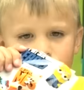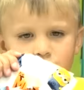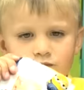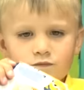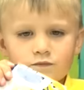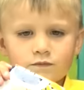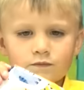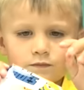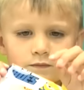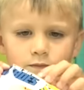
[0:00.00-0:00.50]

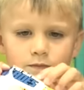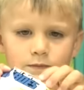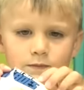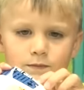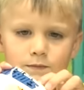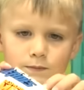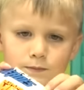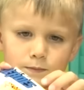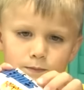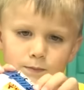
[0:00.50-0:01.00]

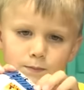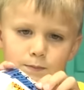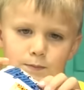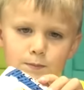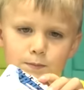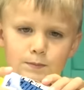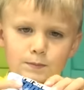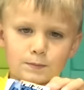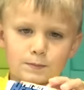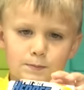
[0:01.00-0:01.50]

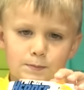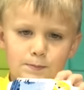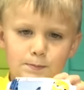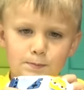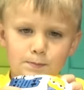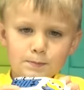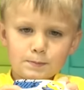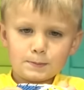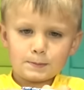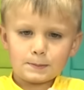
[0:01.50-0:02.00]

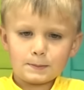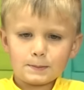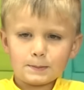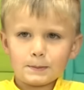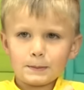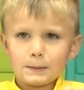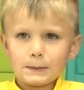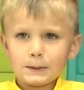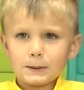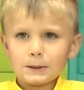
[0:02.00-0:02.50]

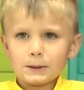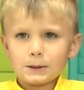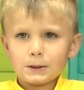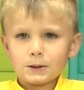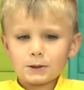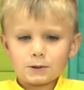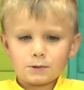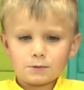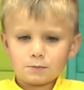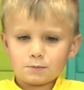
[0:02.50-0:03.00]

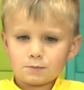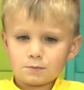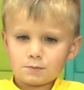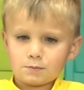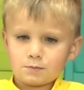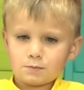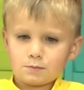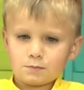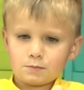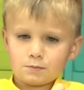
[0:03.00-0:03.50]

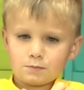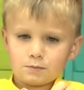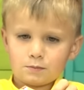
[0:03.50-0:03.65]
[no speech]